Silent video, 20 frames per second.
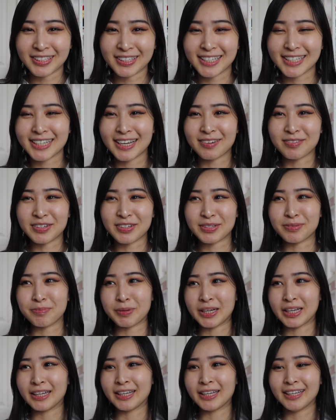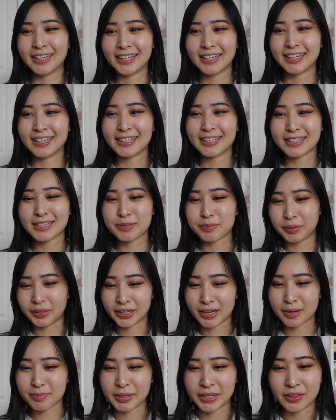This is kind of just me
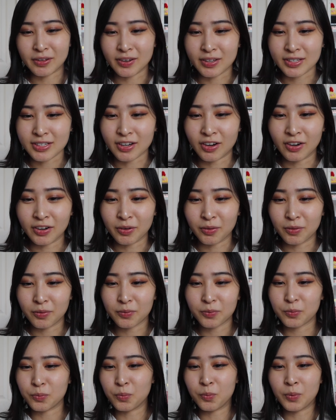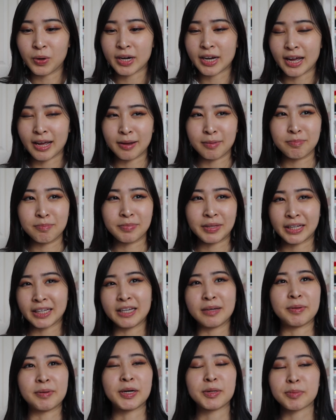spilling out my thoughts on what I'm thinking
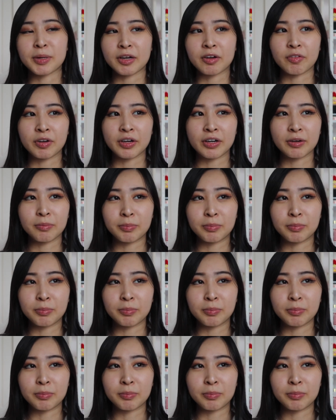about in my career.